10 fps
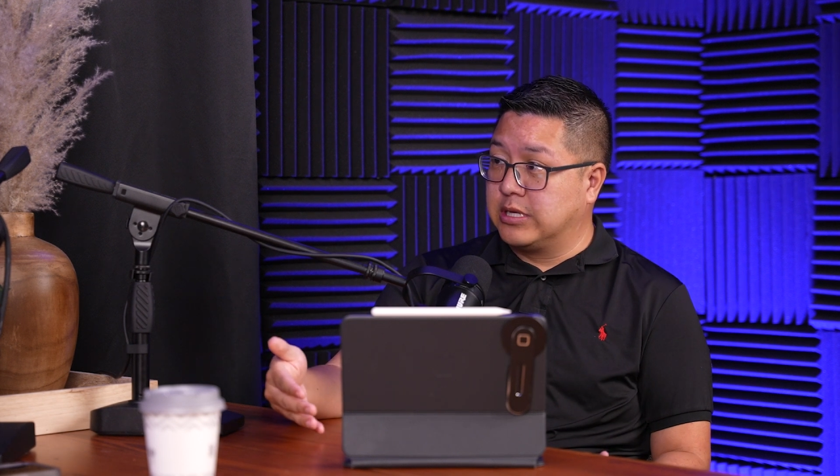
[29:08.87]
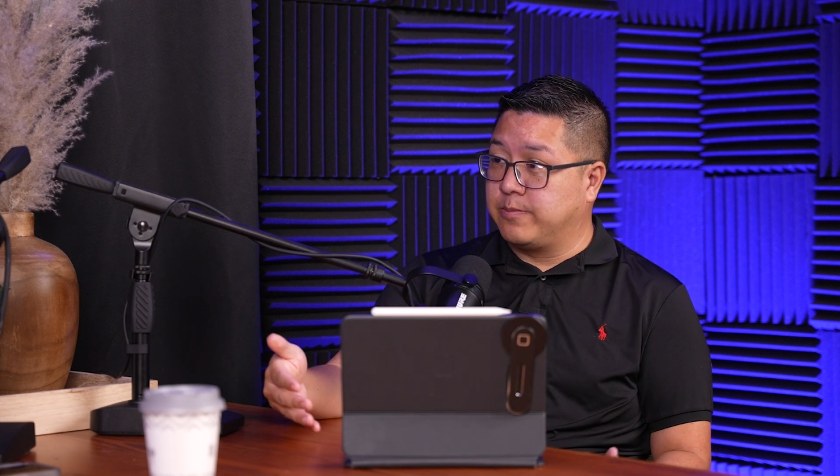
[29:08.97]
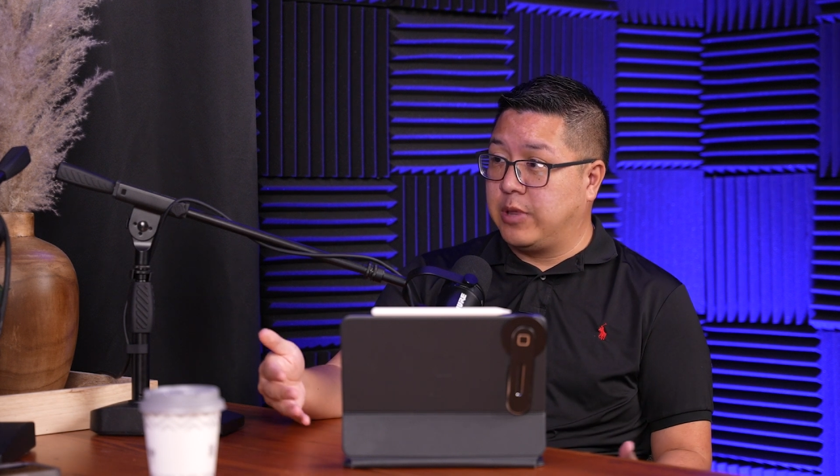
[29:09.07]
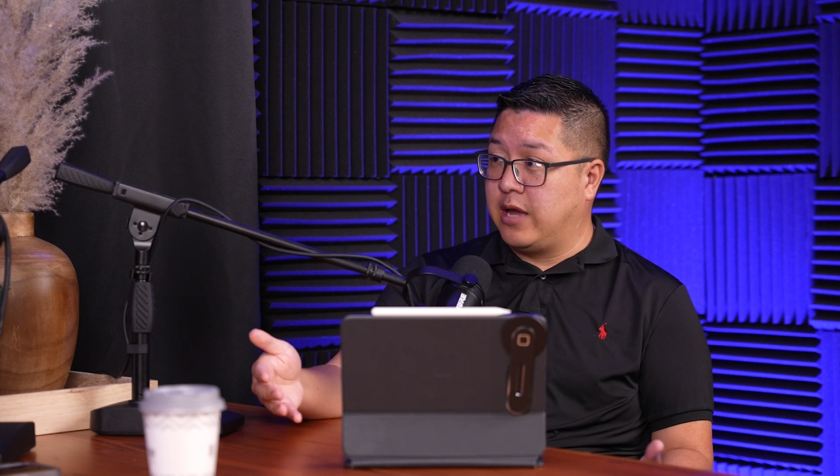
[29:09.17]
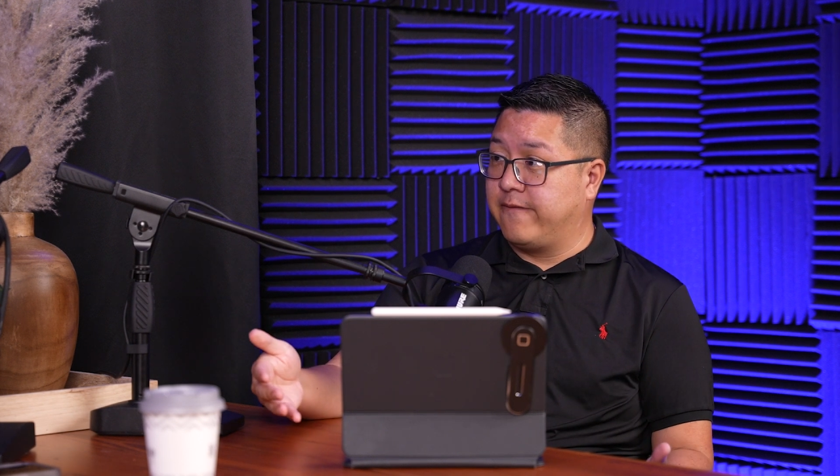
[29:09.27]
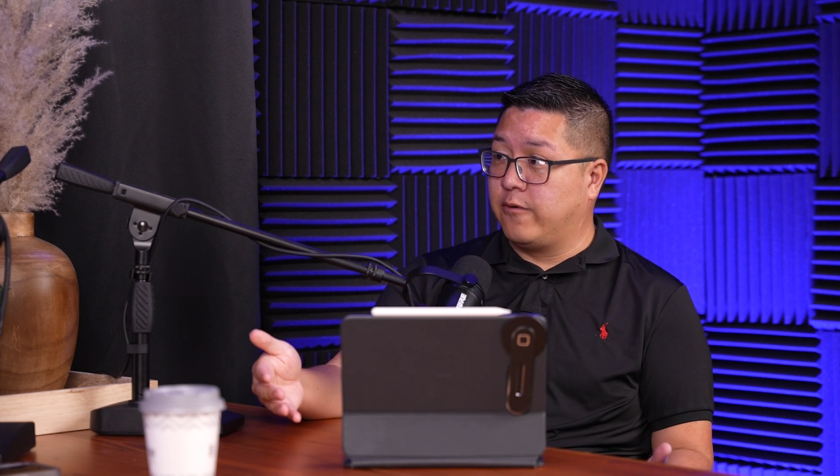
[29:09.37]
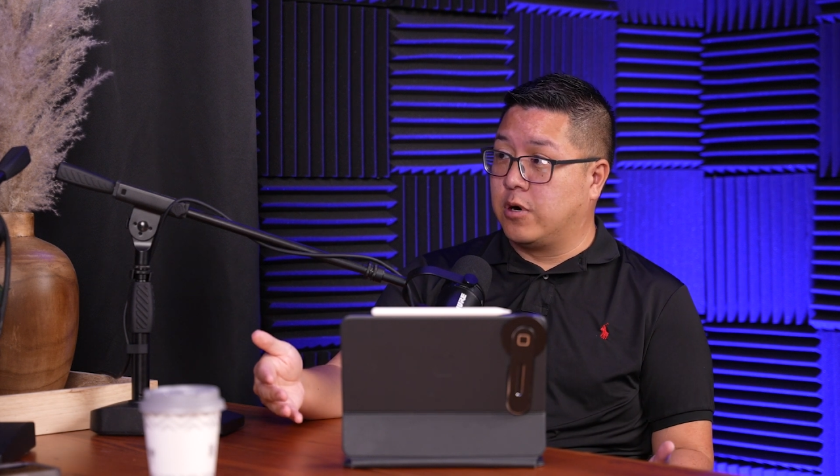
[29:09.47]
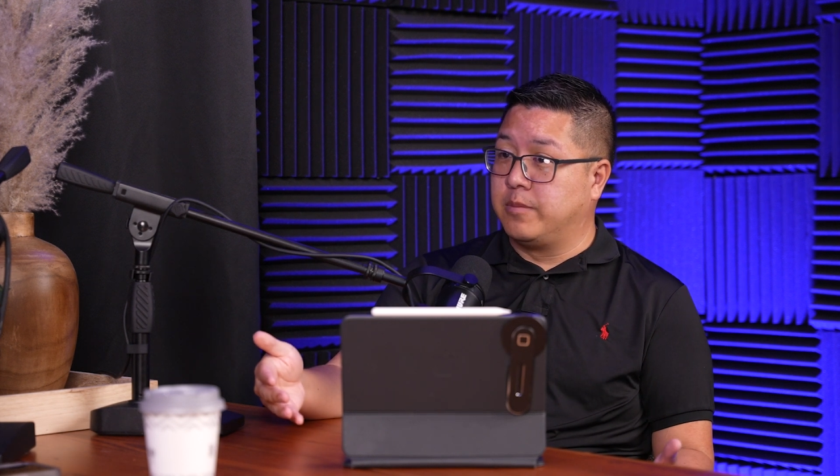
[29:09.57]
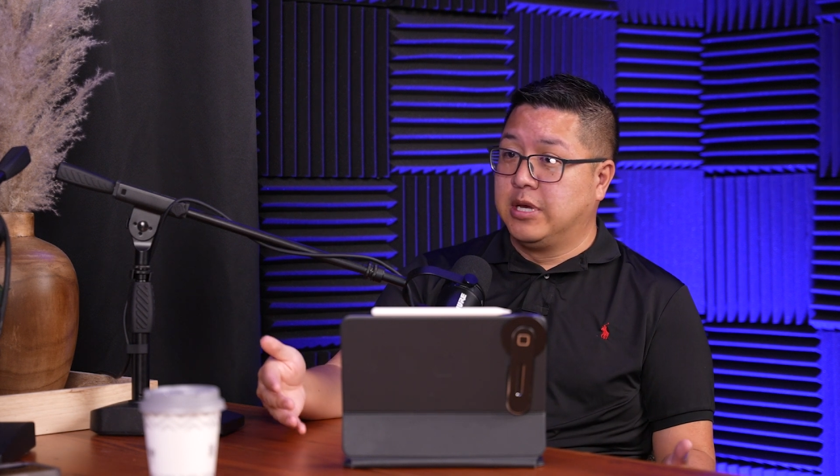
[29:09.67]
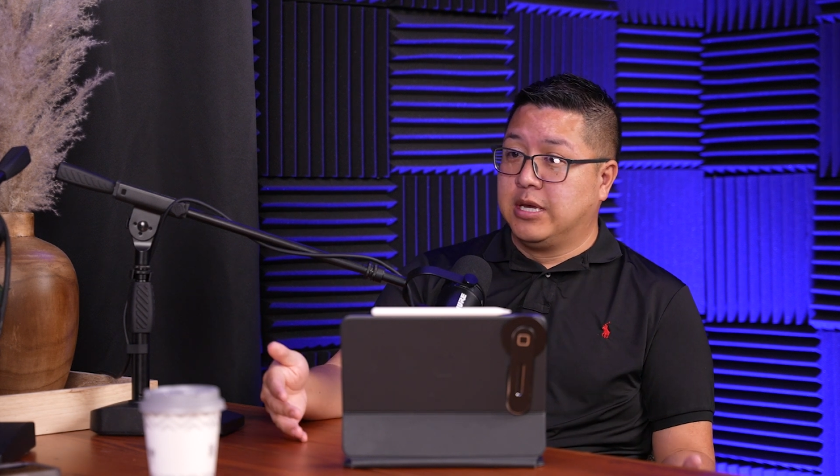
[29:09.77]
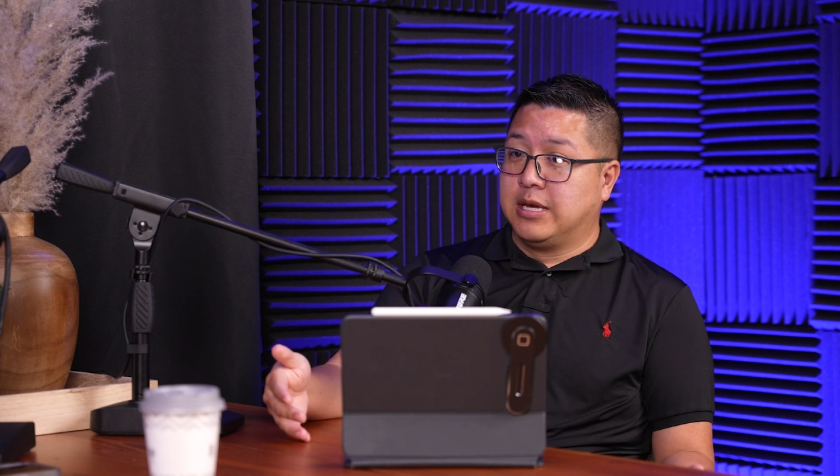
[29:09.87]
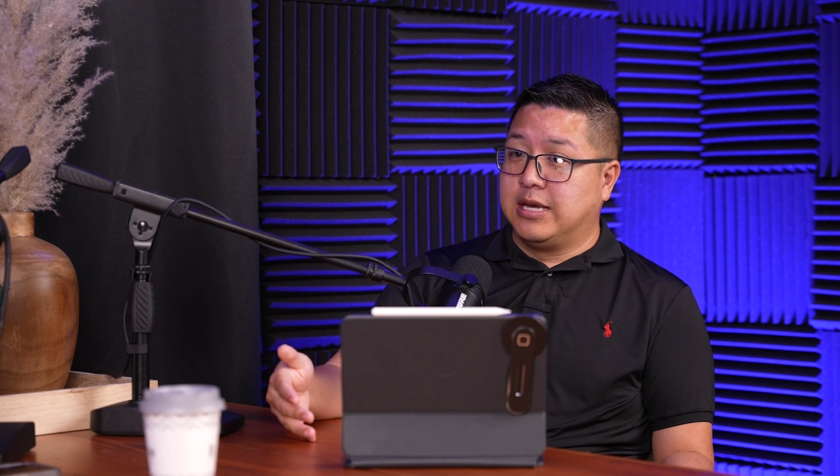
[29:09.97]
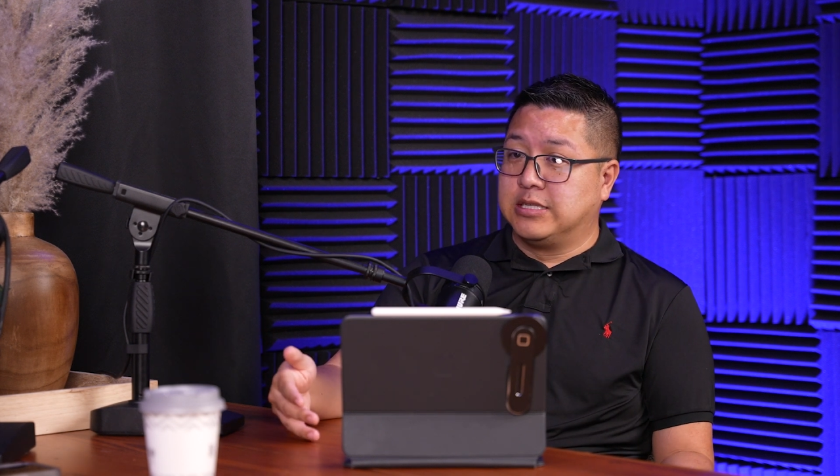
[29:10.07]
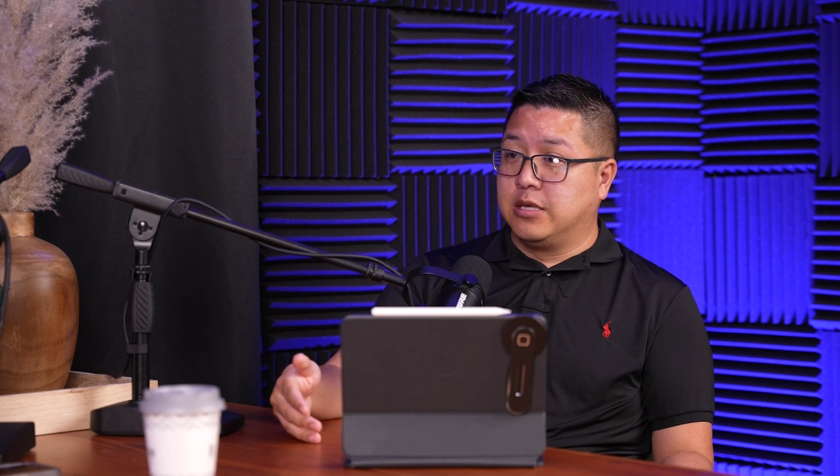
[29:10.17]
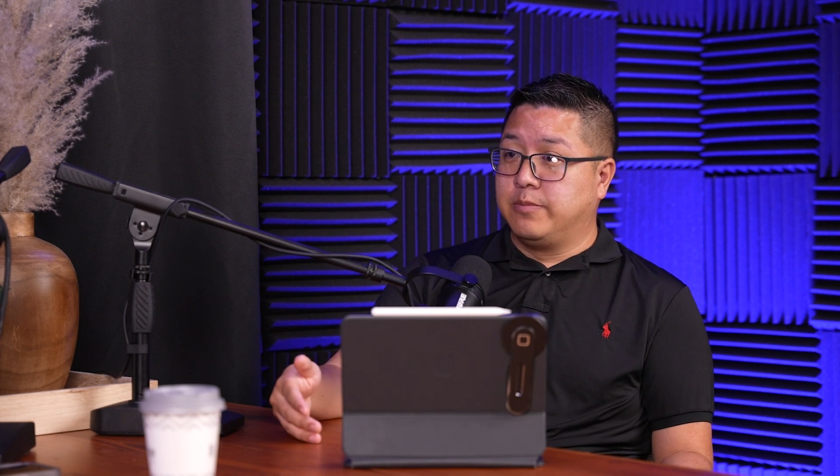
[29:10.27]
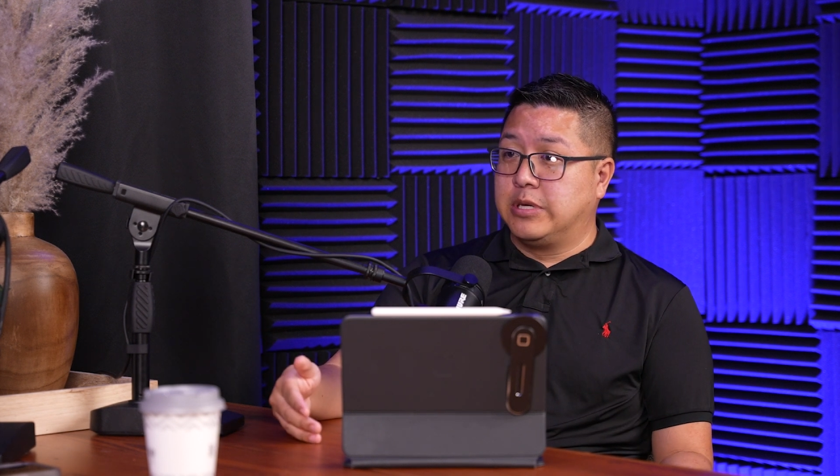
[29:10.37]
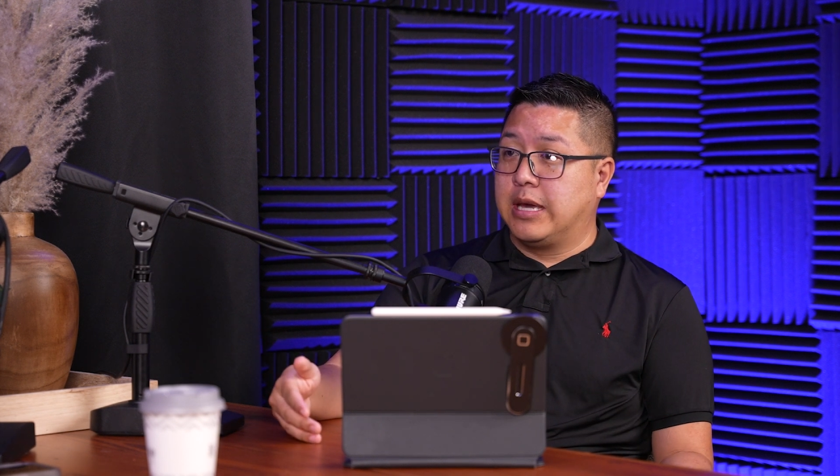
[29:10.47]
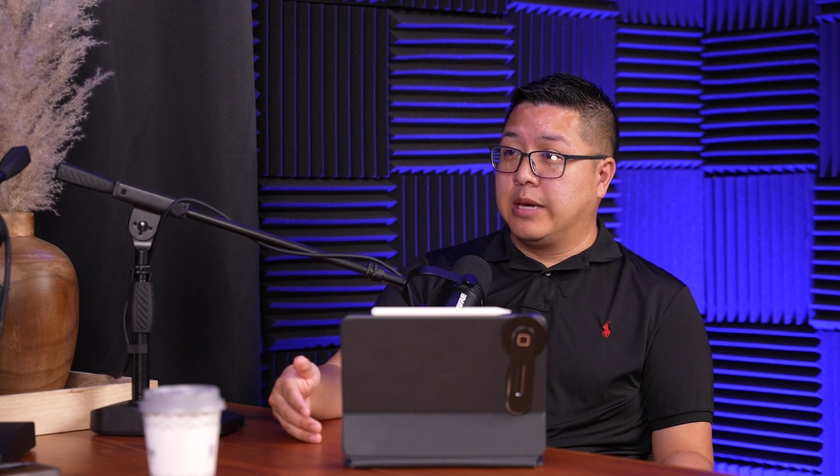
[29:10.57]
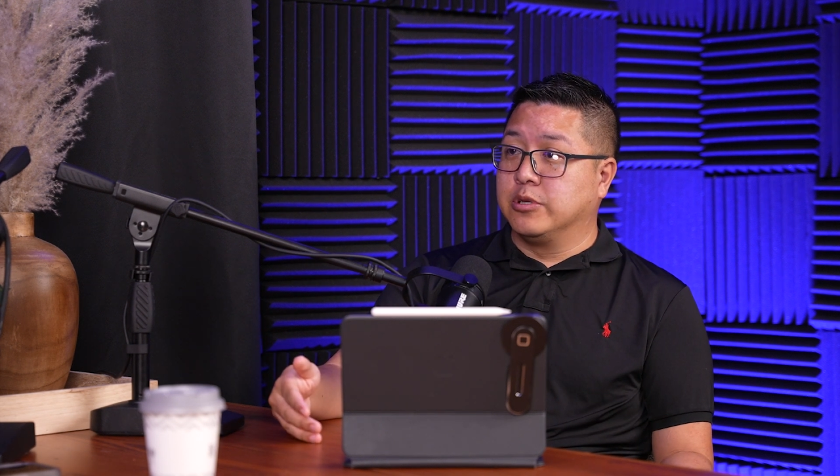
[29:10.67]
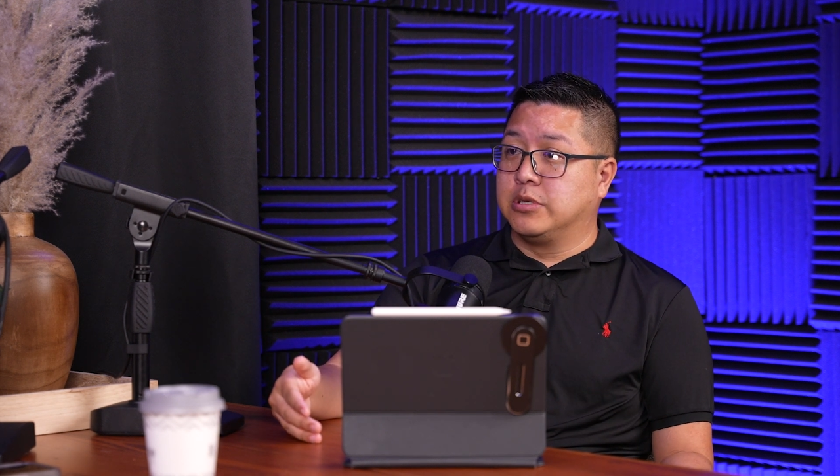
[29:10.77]
this platform, is to be
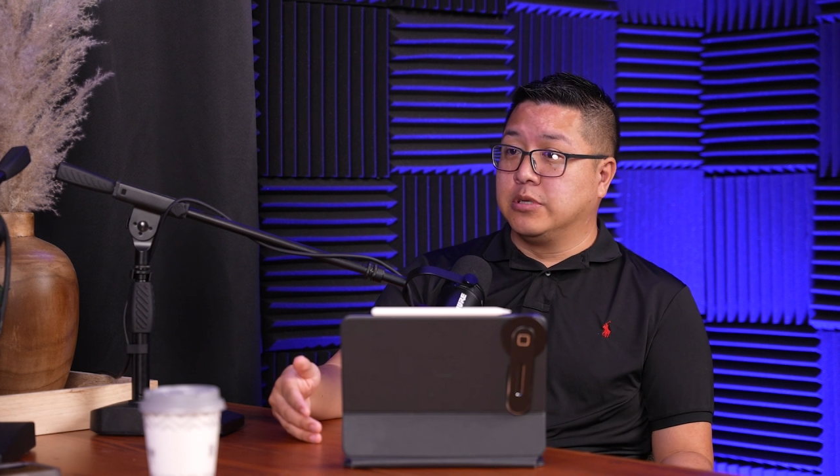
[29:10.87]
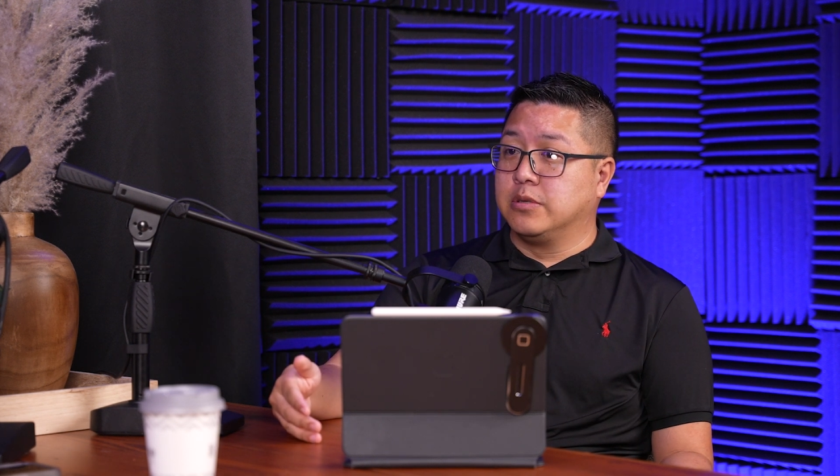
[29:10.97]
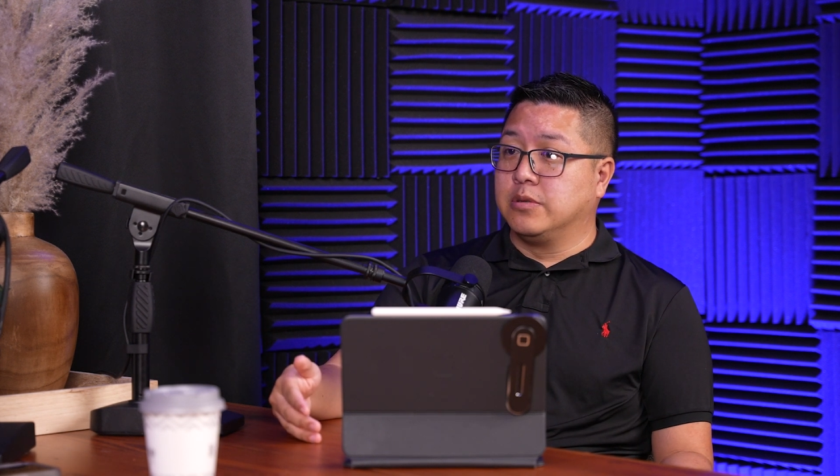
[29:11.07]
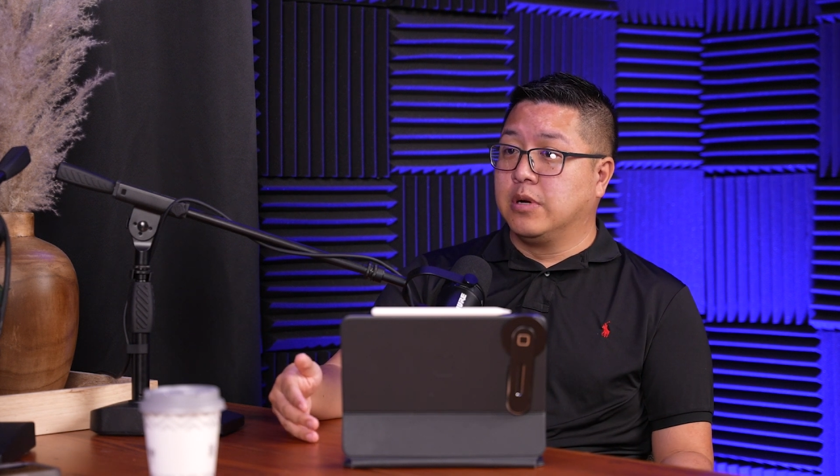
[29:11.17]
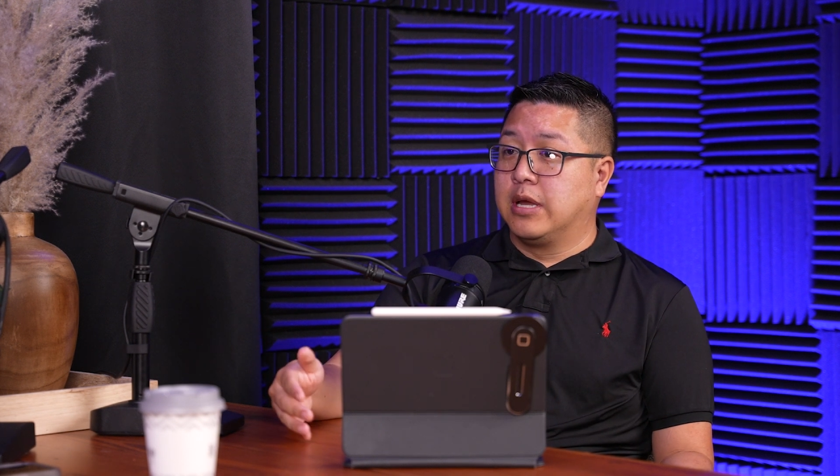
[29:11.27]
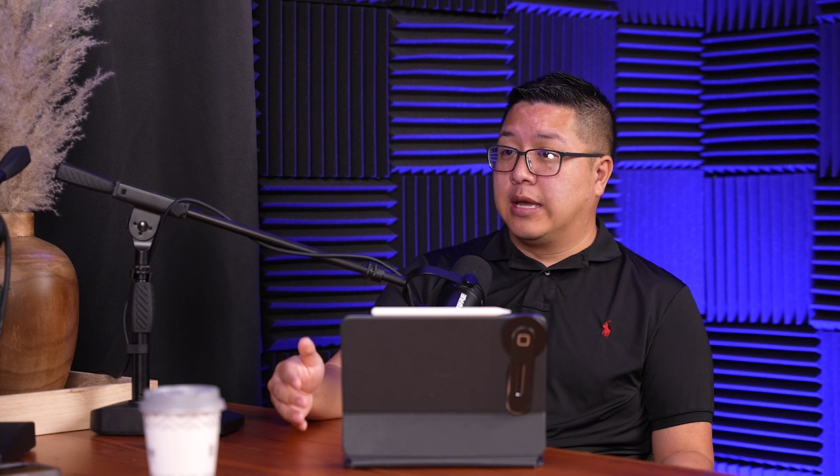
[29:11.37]
able to